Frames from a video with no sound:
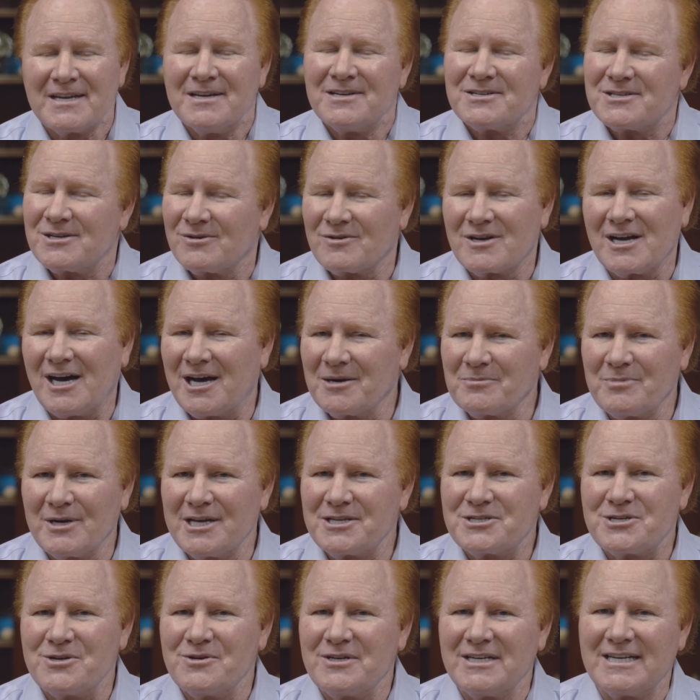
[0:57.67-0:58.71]
So God
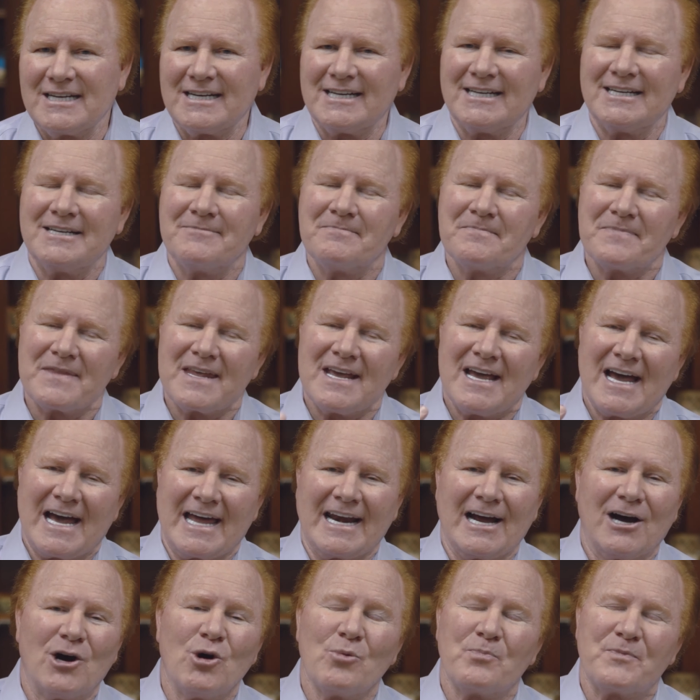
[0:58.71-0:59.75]
bless you today, and
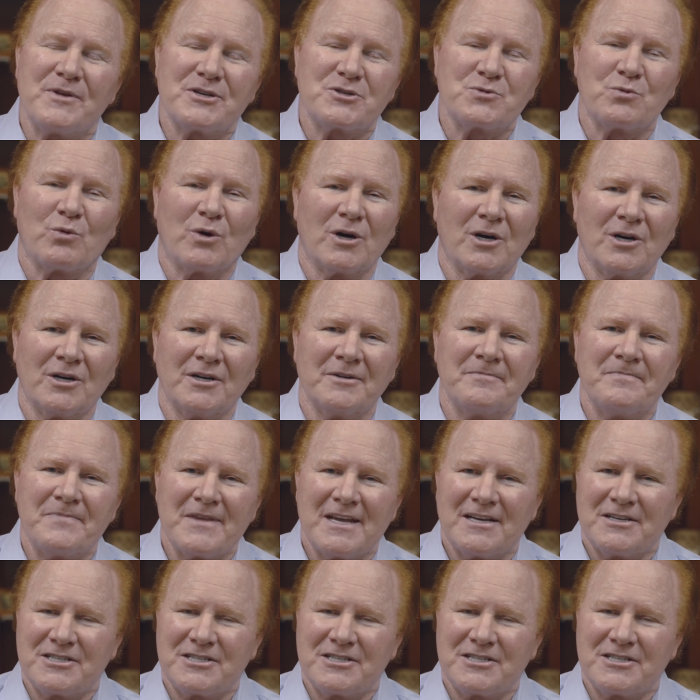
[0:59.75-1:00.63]
I hope this word